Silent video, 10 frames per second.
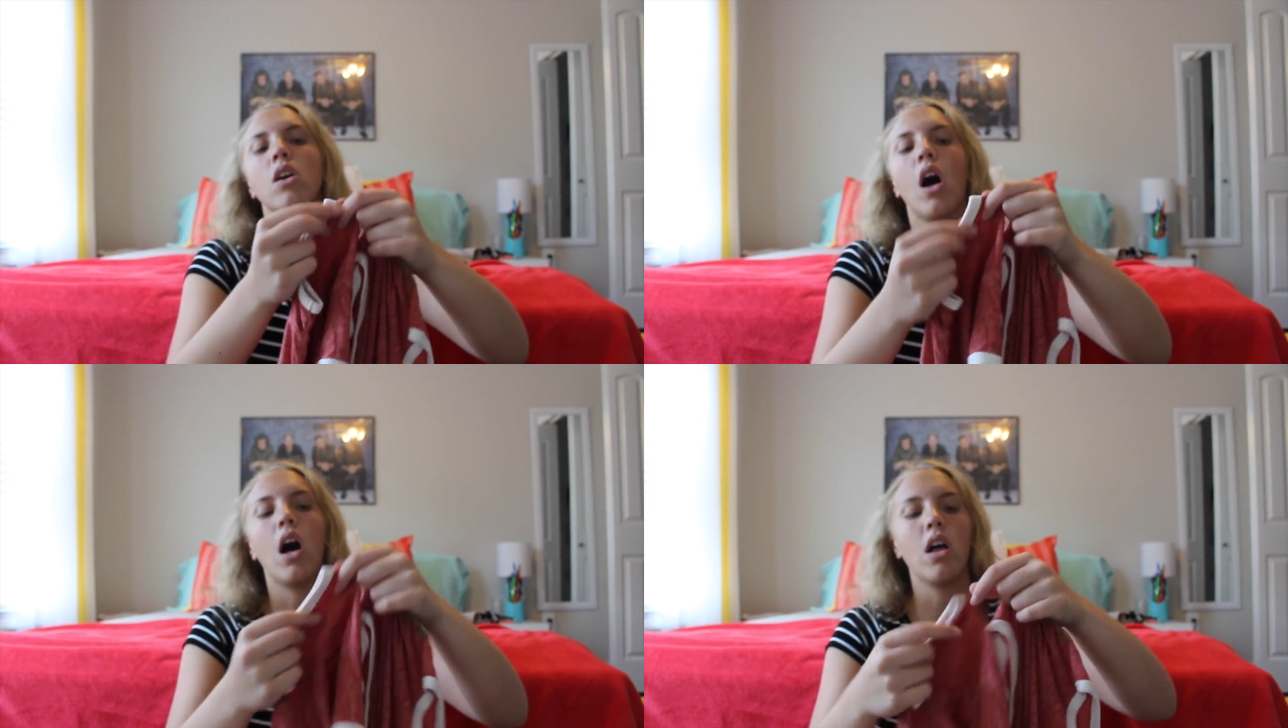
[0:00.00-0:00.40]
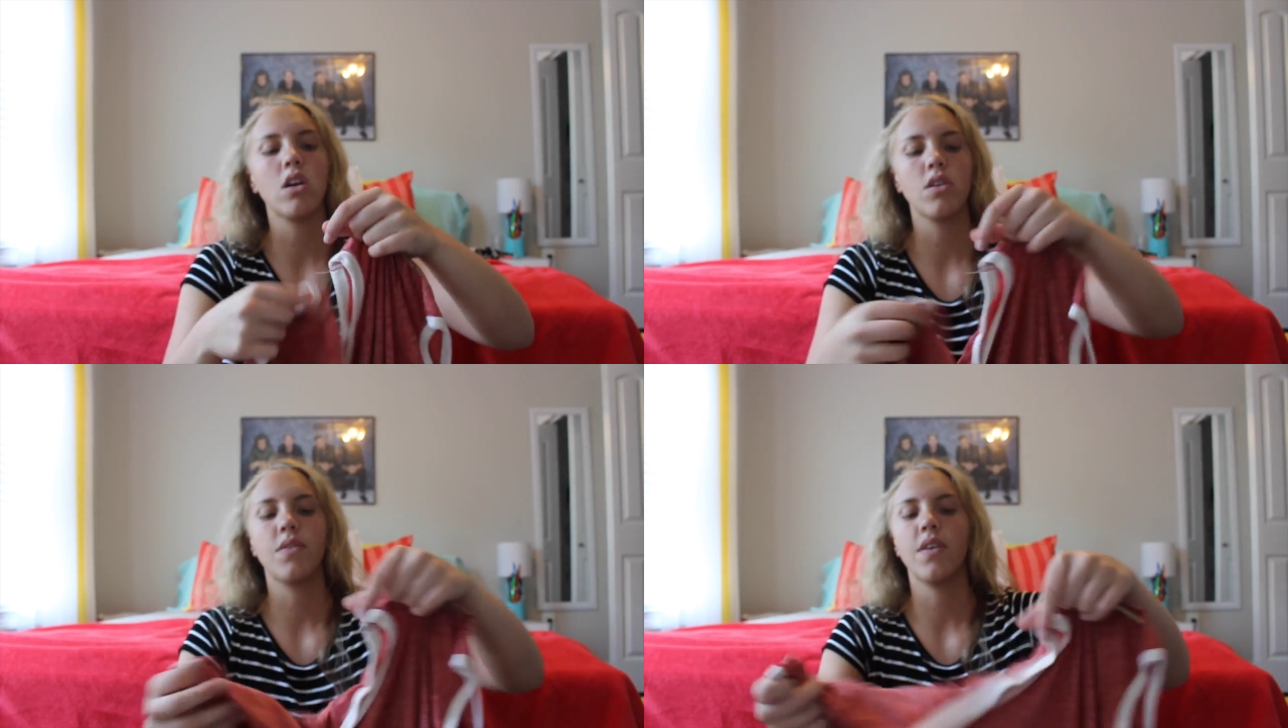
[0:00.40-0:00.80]

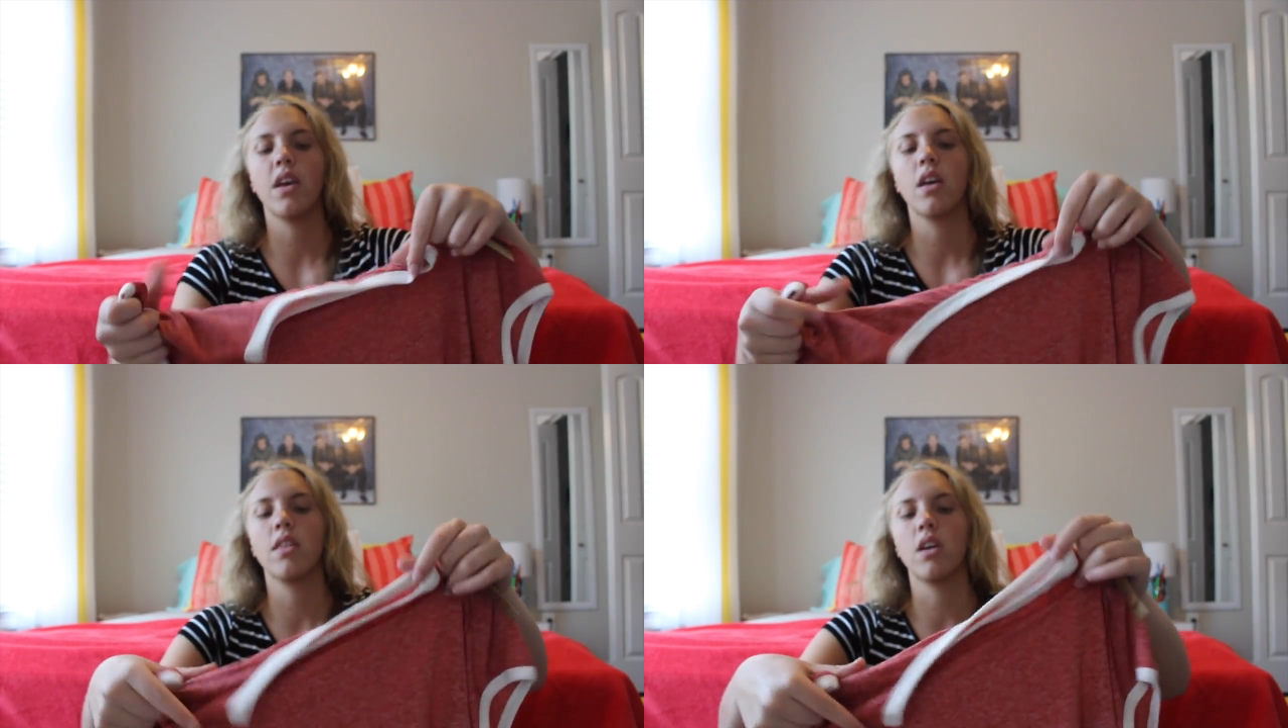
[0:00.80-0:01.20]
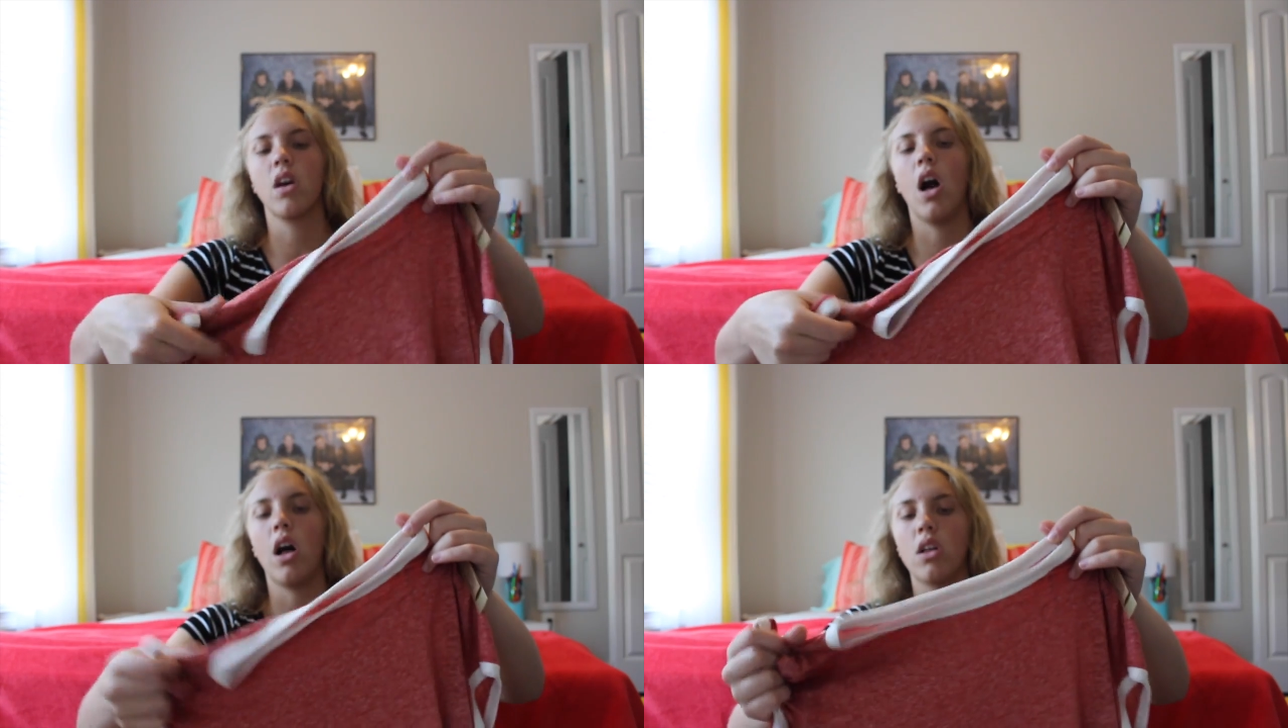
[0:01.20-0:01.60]
collar thing, the
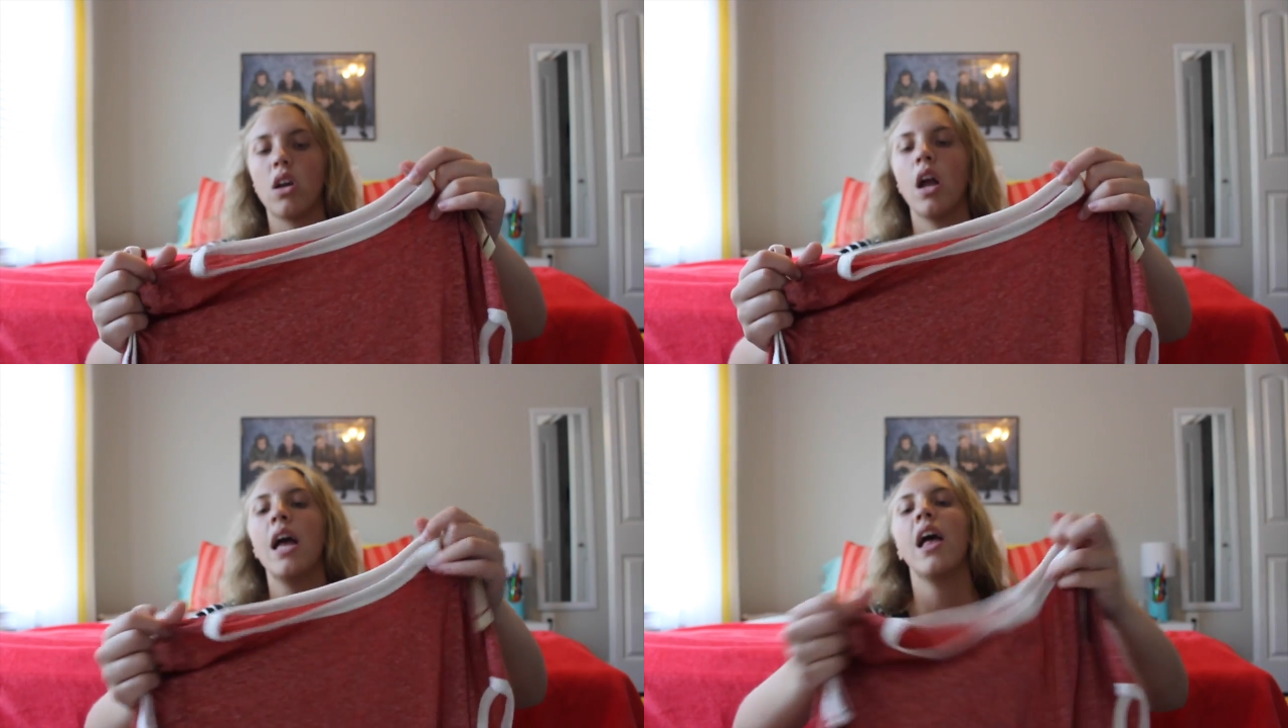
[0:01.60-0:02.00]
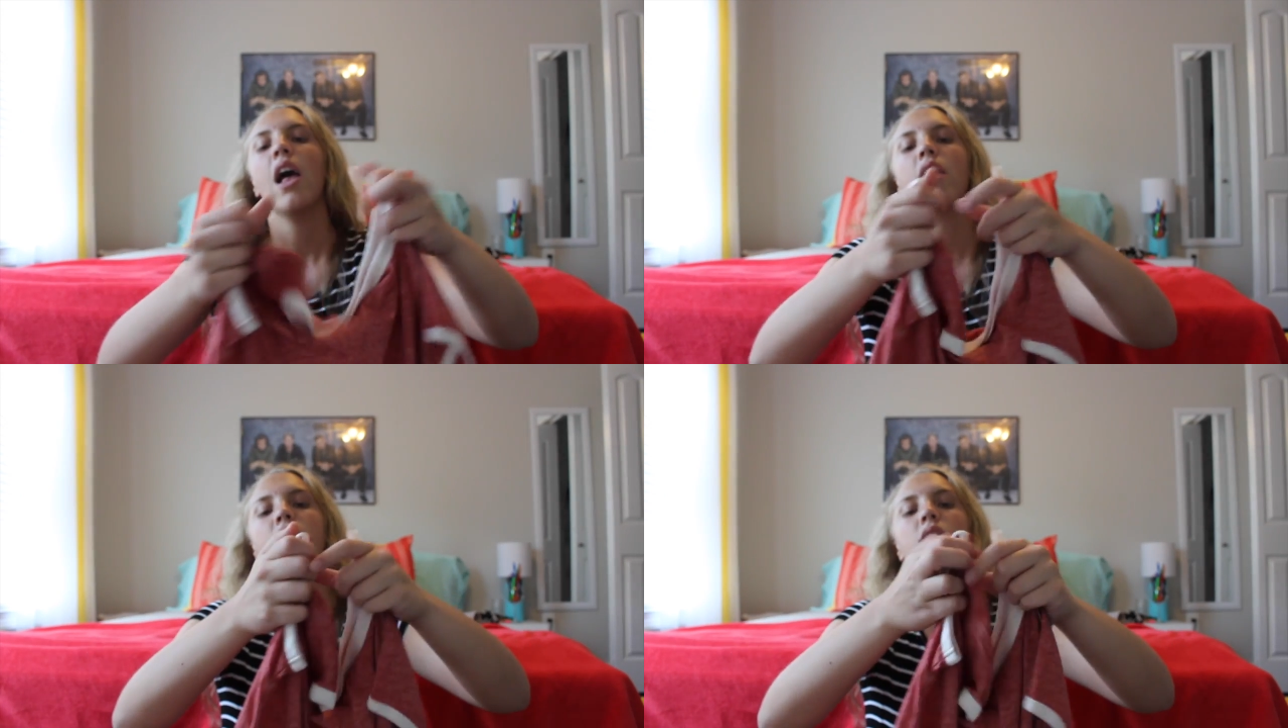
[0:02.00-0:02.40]
collar,
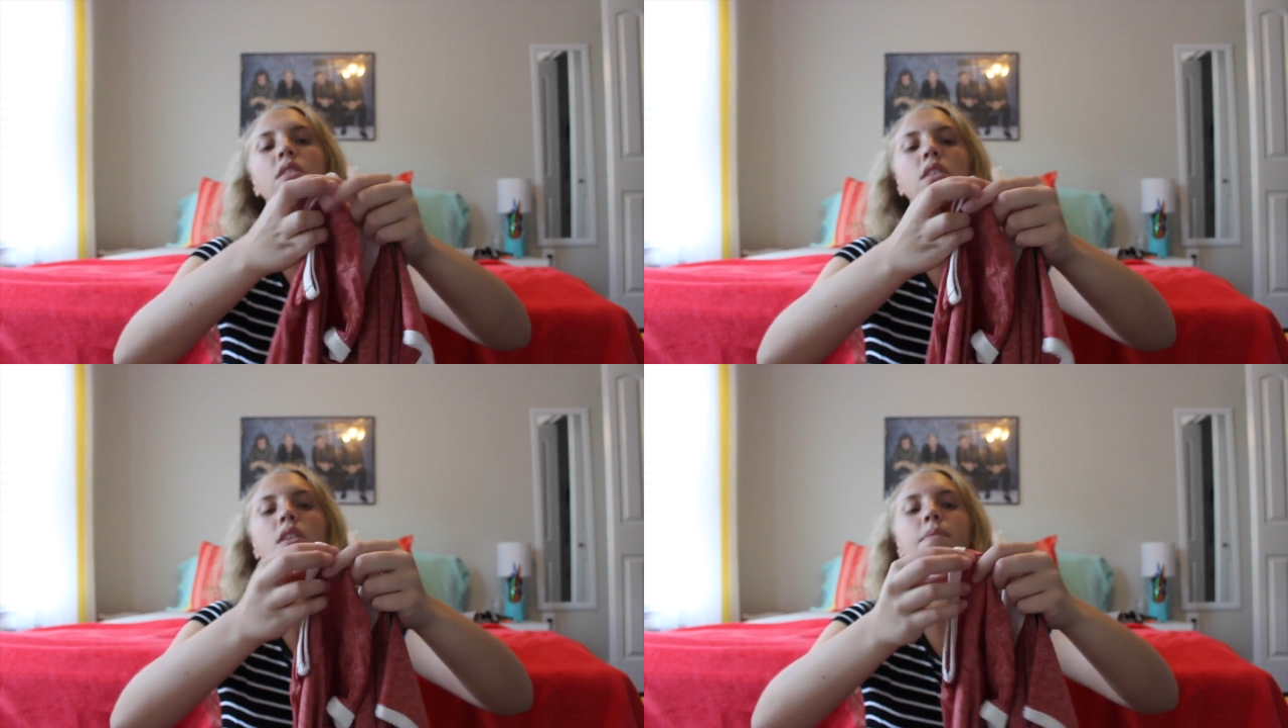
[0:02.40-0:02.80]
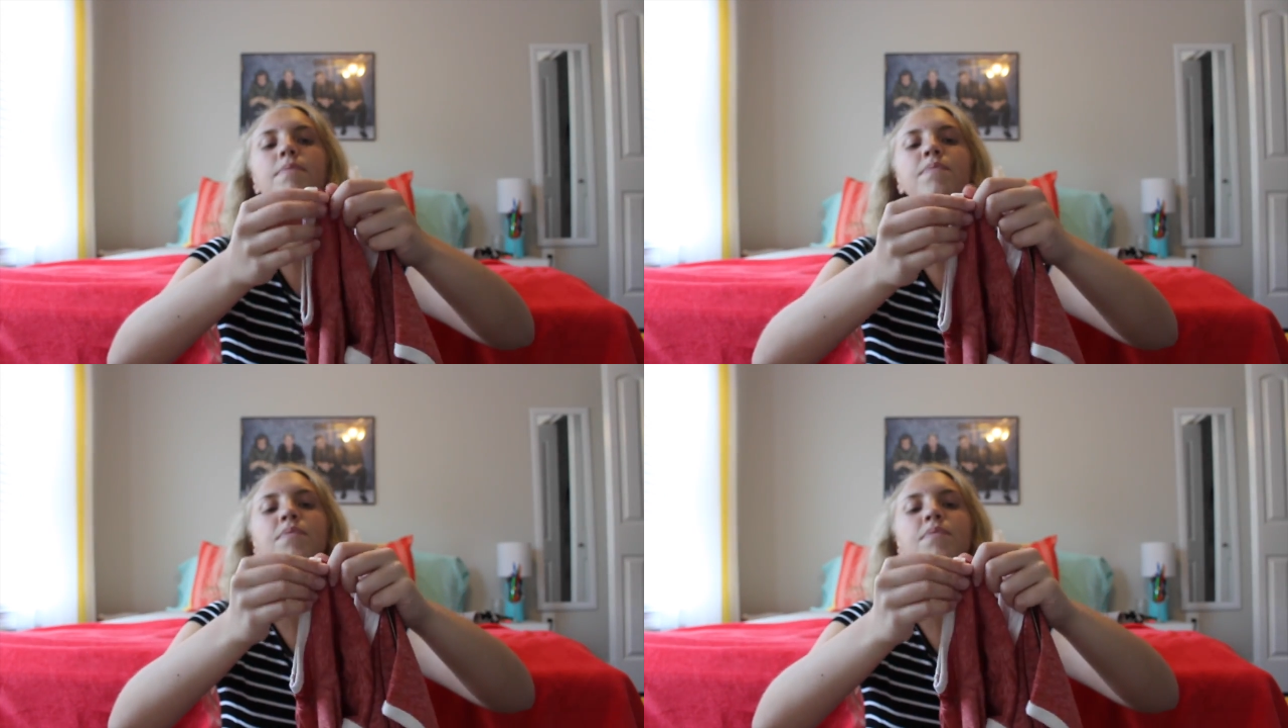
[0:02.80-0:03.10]
and then the